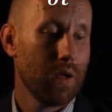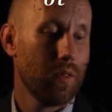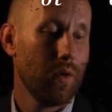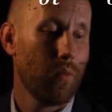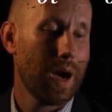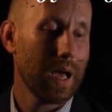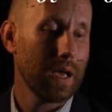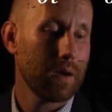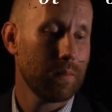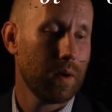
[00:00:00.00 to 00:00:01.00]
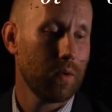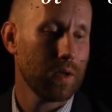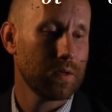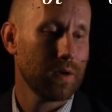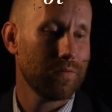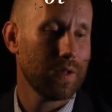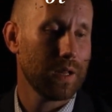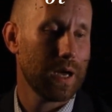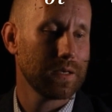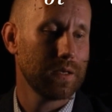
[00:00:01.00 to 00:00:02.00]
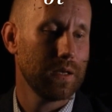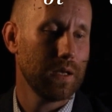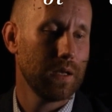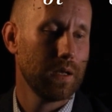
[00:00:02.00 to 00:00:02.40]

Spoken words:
The y component of velocity